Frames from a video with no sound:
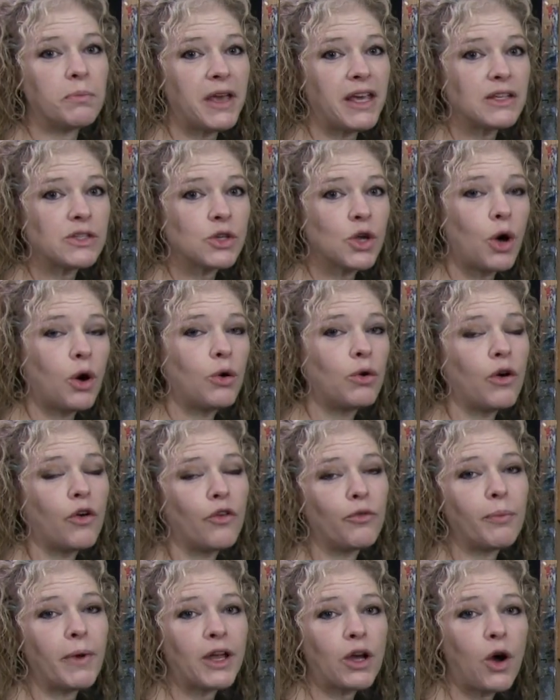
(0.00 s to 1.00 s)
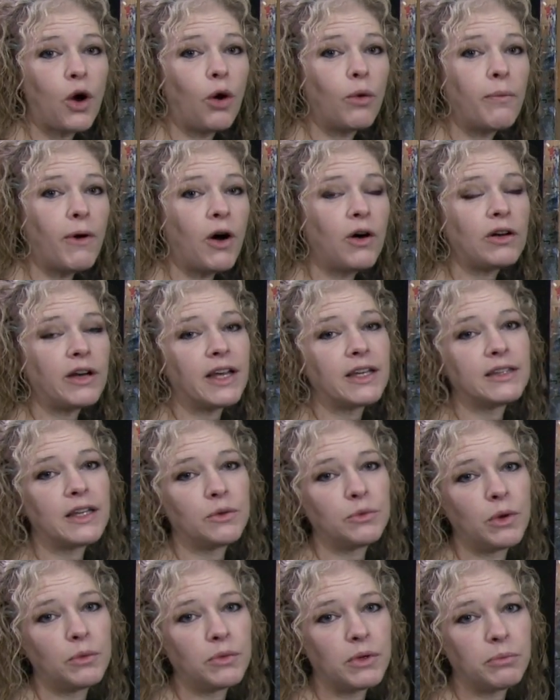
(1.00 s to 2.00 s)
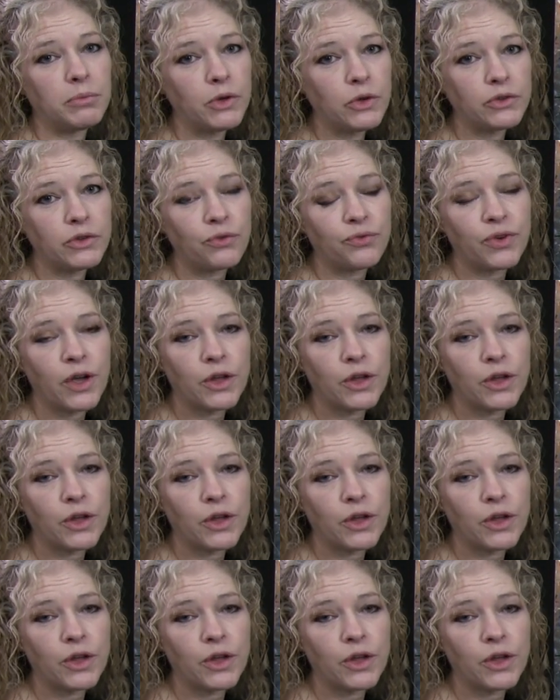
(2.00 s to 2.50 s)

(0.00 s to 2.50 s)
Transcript: a base coat of my cobalt, and then when we build the